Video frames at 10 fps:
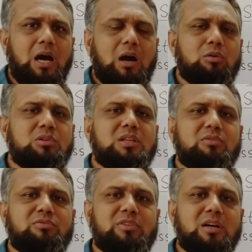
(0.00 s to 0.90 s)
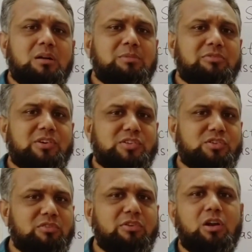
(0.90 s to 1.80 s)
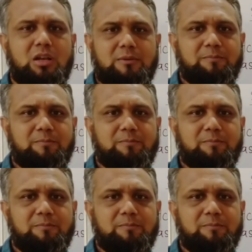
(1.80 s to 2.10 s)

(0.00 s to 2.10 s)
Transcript: out the verb first of all.